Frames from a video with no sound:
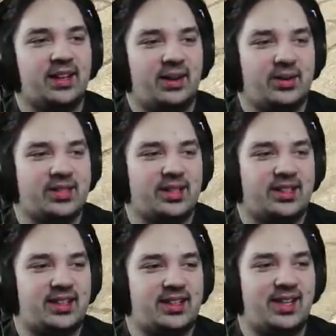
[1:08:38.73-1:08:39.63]
And I was like,
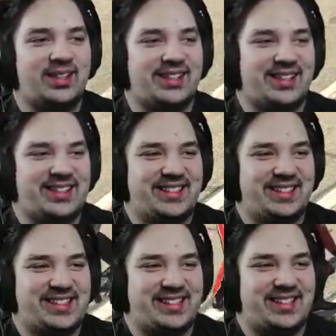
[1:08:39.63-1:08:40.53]
yeah, he's,
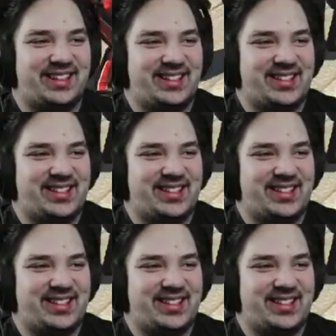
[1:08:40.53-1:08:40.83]
he's got